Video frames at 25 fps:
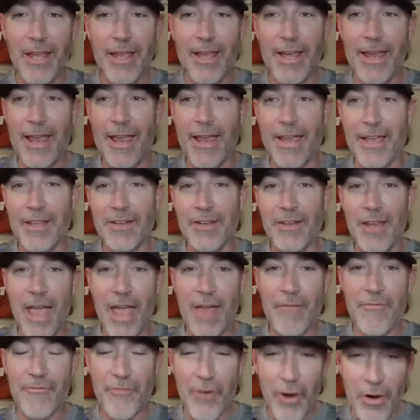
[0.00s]
And
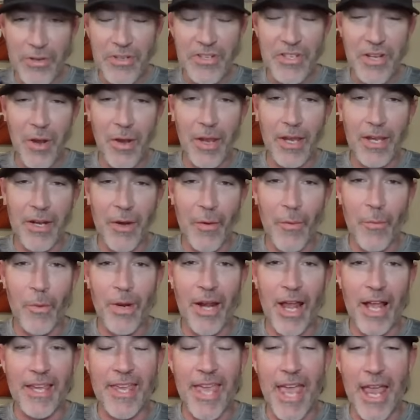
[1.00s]
at first,
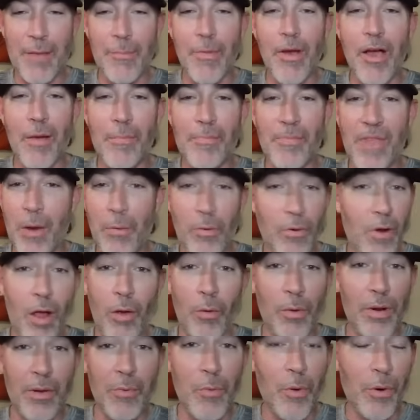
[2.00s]
when I came up, they were
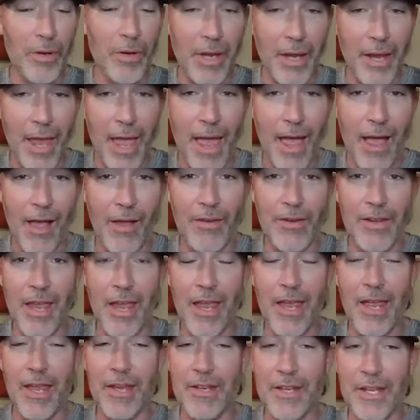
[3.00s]
already working out,
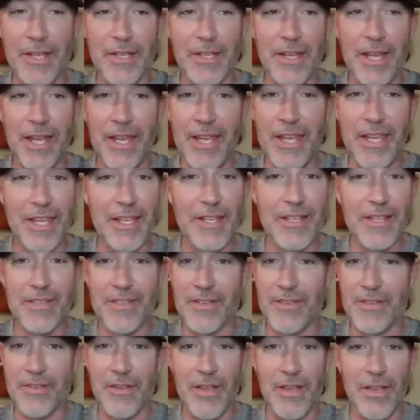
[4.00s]
and he
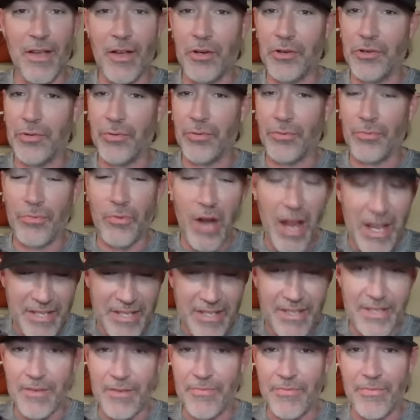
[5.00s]
is
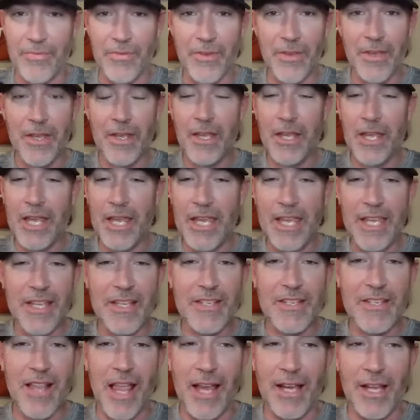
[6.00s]
aggressive. He
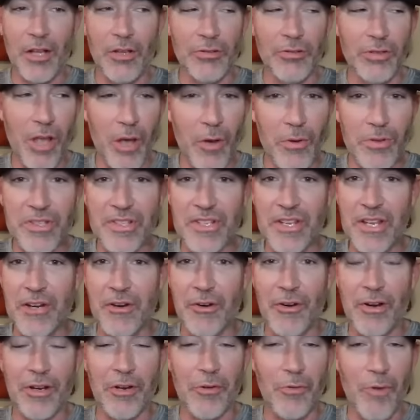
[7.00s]
is like a low
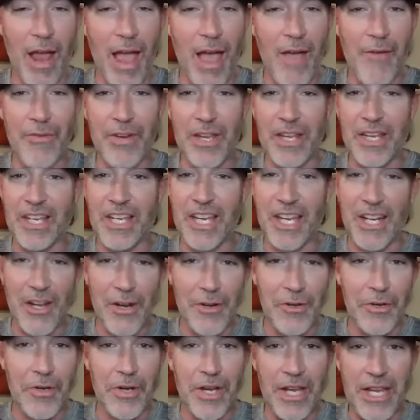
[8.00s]
center of gravity, get
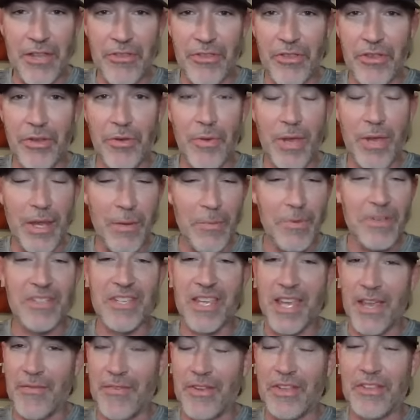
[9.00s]
underneath you. He was
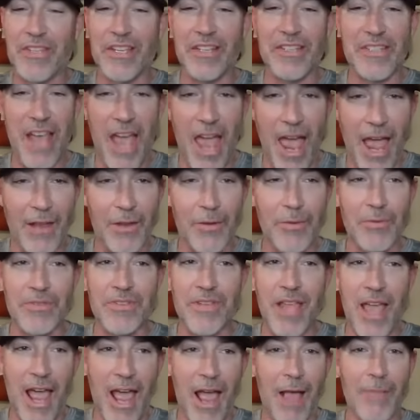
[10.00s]
giving the
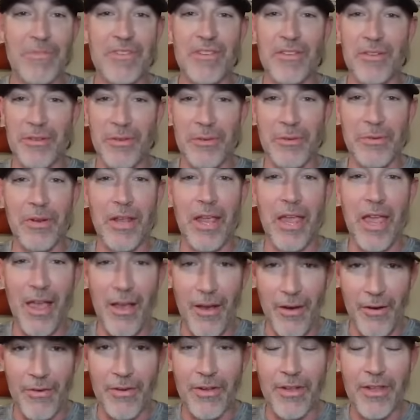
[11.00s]
tackles absolute
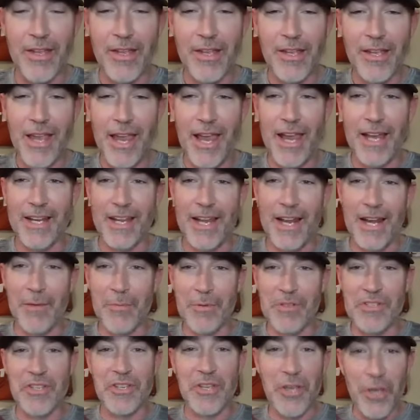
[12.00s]
hell, and it
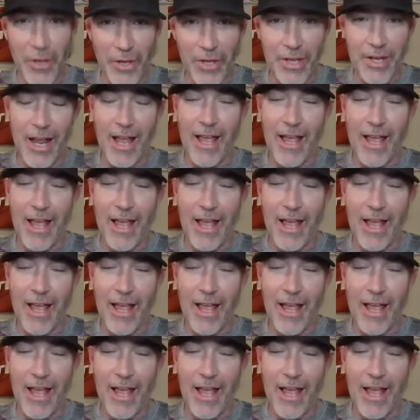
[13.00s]
was good.